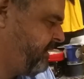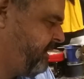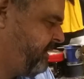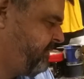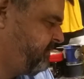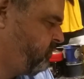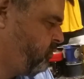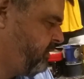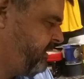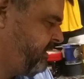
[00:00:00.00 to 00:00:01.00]
Add this
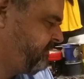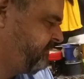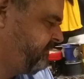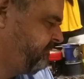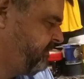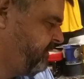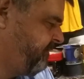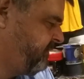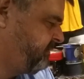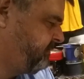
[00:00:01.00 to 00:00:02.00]
1 ounce
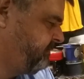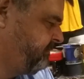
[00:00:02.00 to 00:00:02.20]
of this.